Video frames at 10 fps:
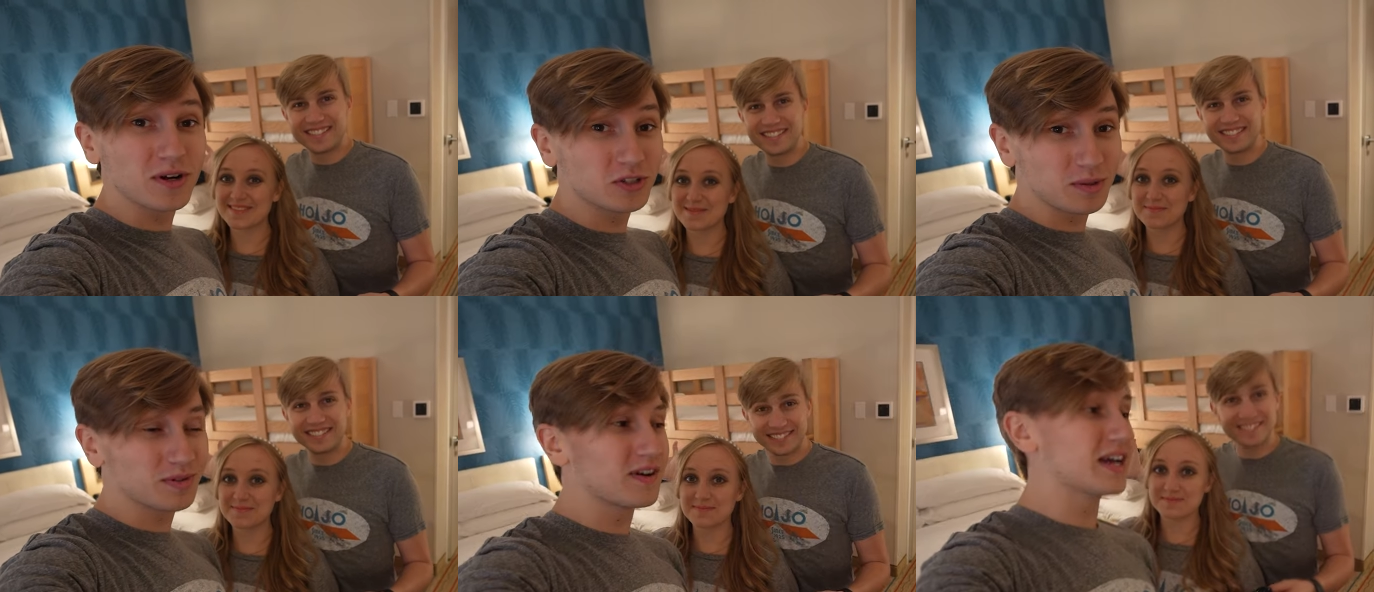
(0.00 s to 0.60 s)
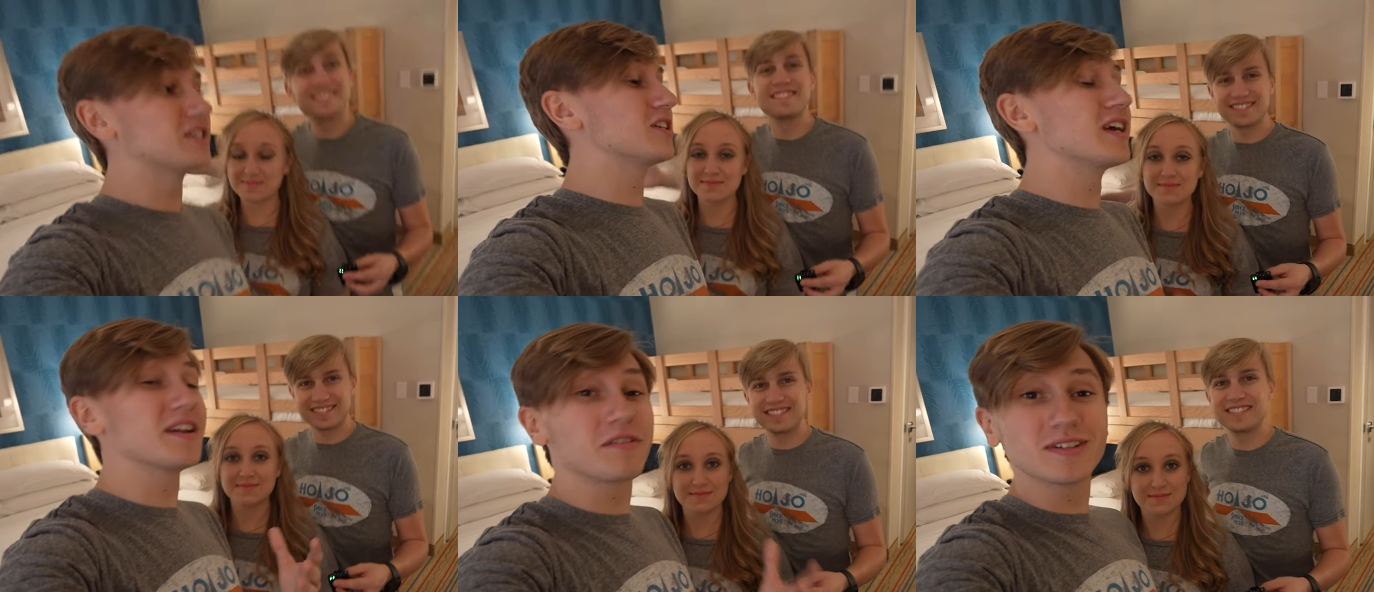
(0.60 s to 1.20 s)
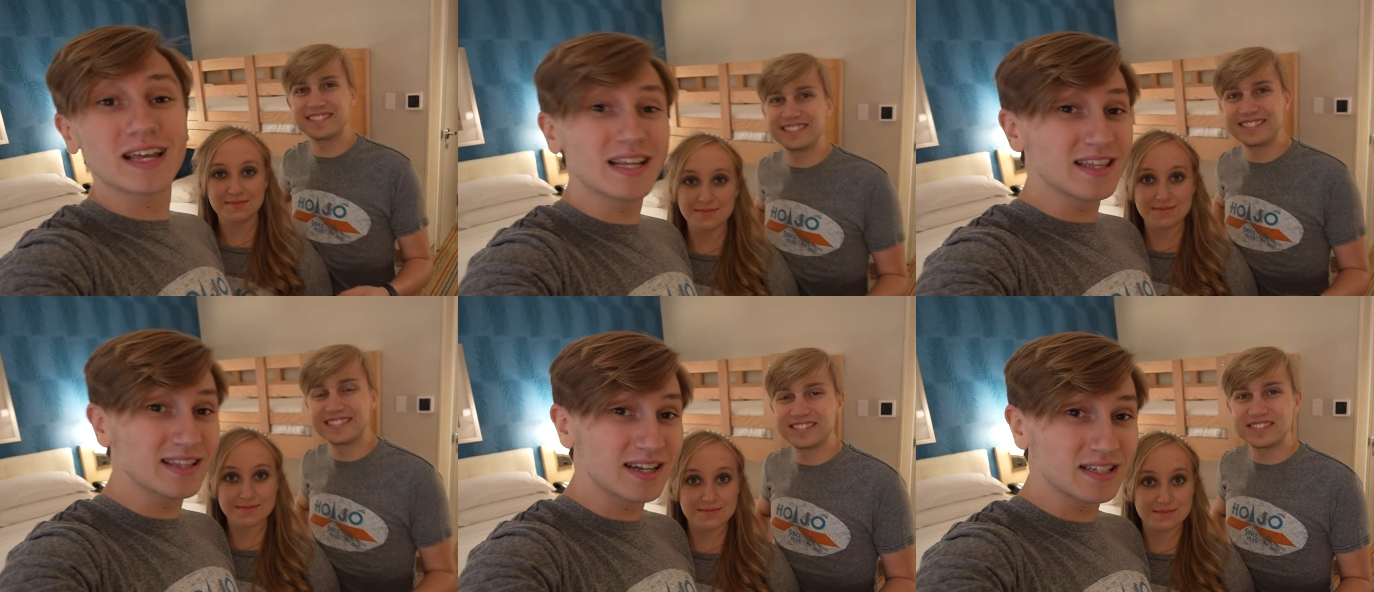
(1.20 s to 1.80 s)
Speaker 1: on TripAdvisor, and if there's
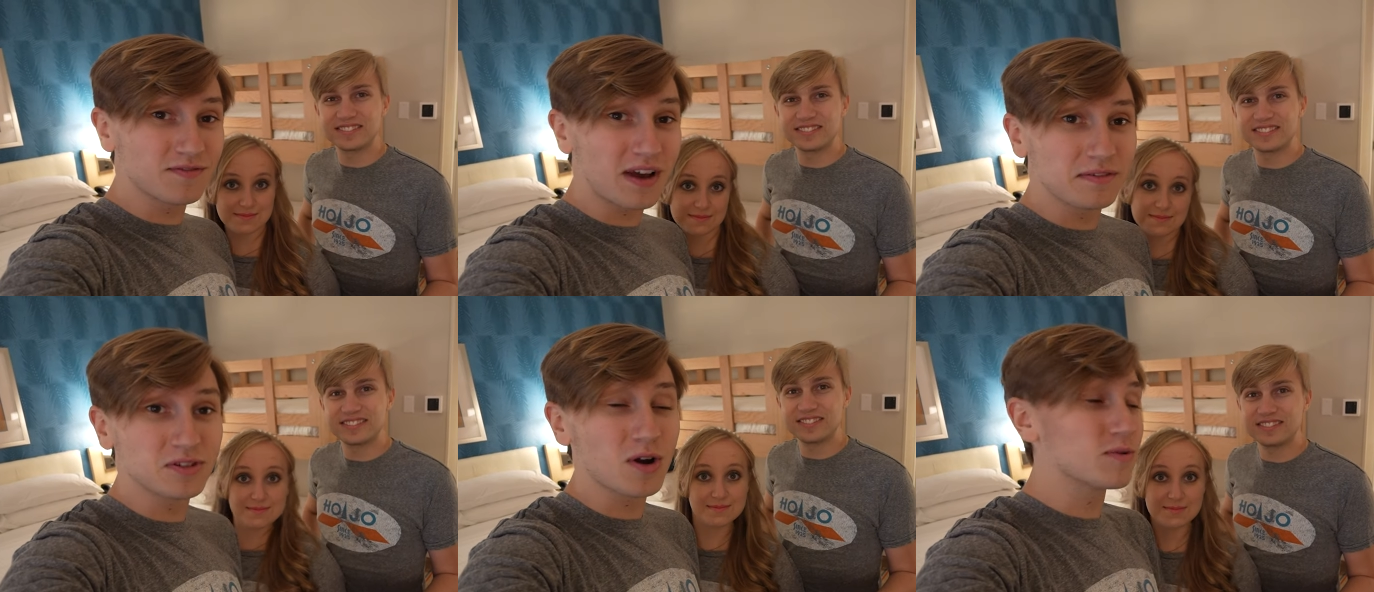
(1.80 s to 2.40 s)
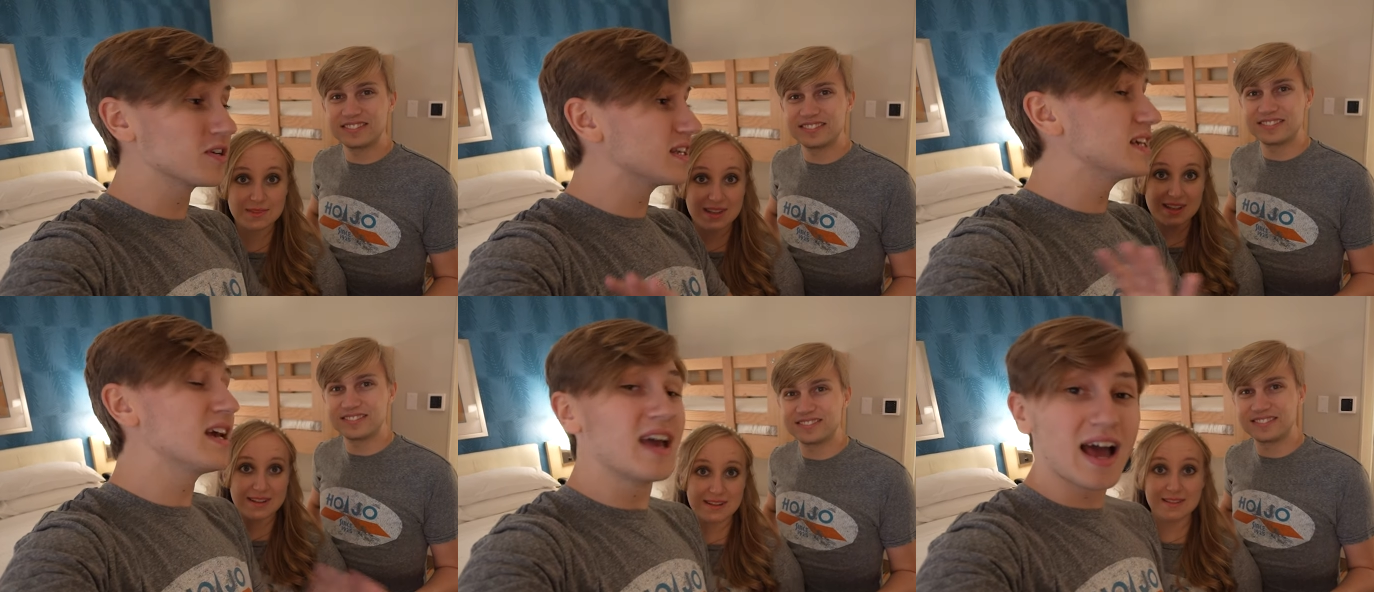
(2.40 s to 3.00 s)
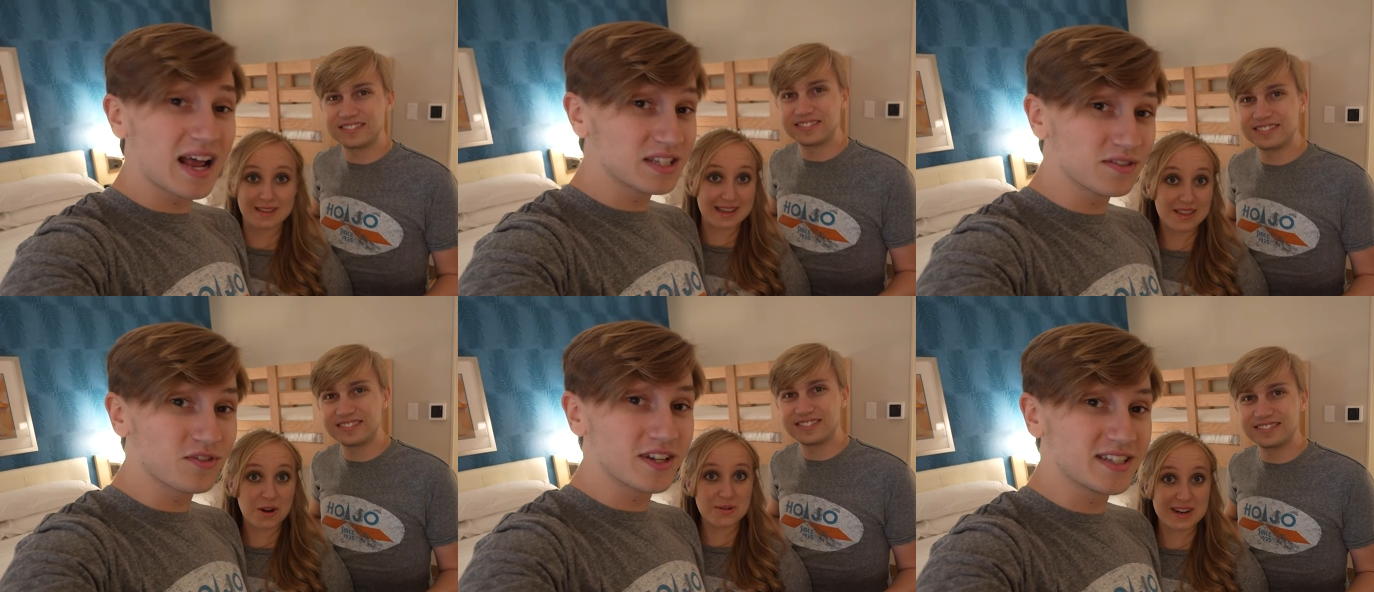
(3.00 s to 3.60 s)
anything that isn't five star worthy, ask Let
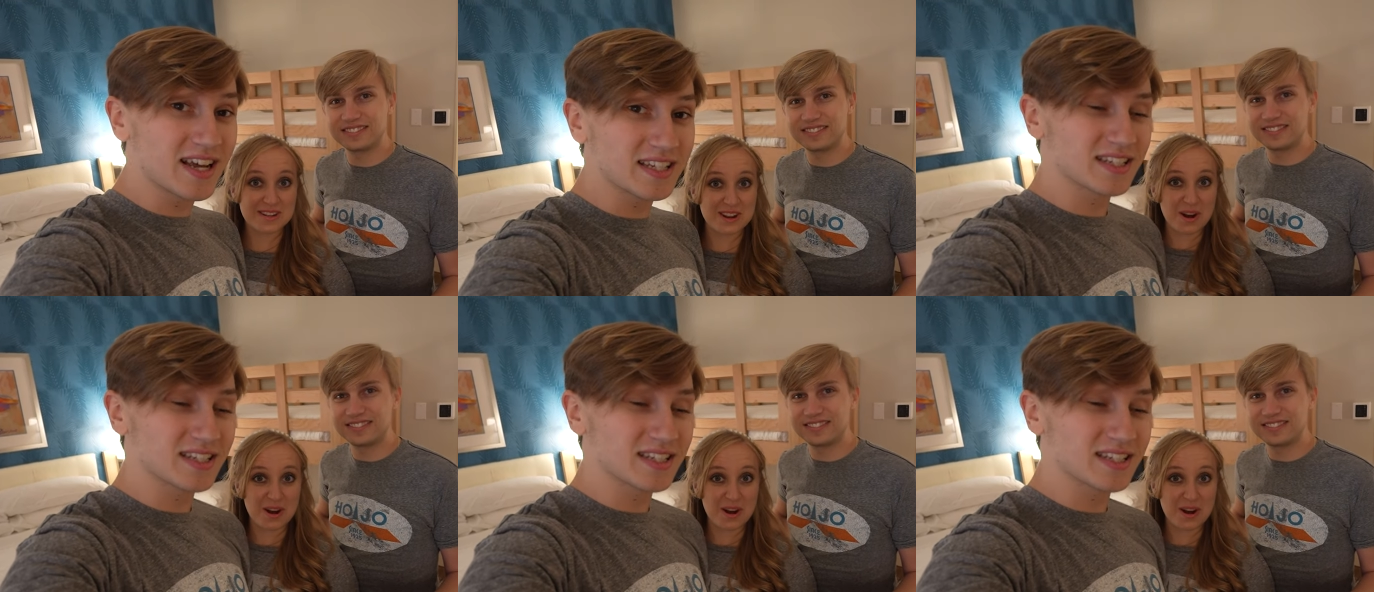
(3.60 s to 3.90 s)
the front desk.